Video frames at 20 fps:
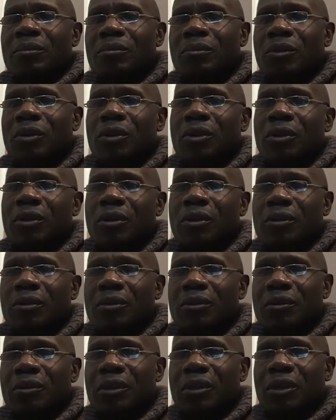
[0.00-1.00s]
murder,
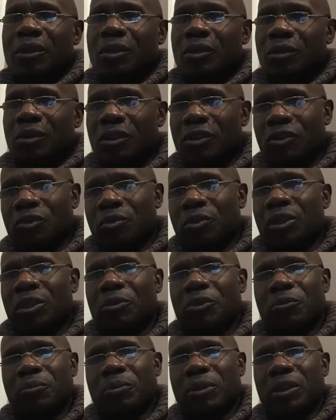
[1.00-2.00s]
and you know, here's where he
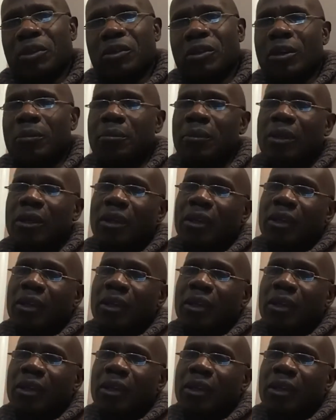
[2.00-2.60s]
was picked up,